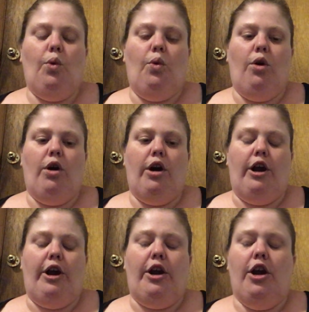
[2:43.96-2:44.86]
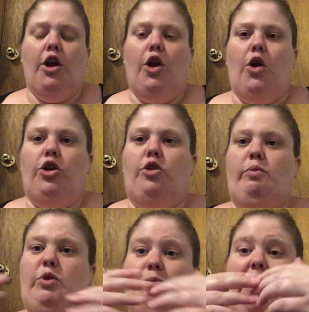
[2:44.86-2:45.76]
Or
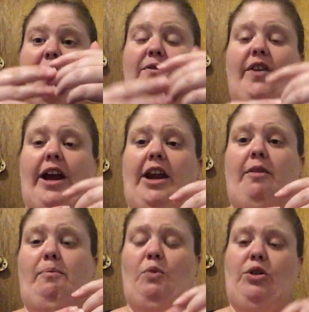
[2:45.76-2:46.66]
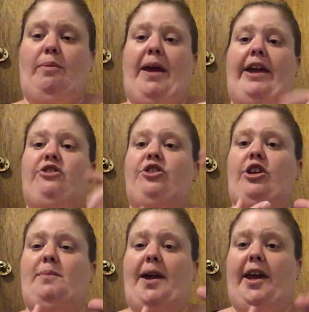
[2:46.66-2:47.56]
you might find with a
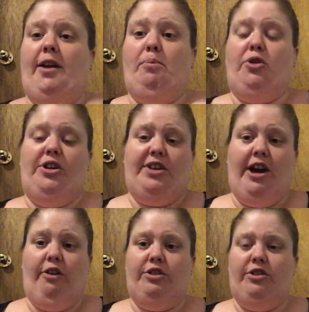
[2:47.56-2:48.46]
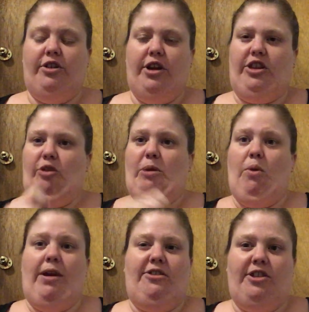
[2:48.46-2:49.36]
patient, you might get a printout and then you
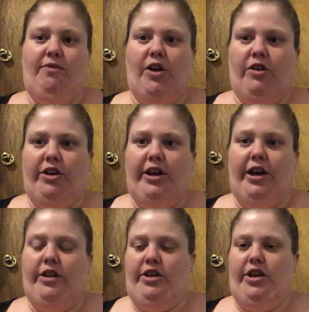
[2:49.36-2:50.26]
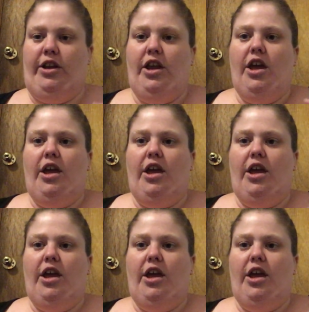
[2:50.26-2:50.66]
might write stuff down on it, and then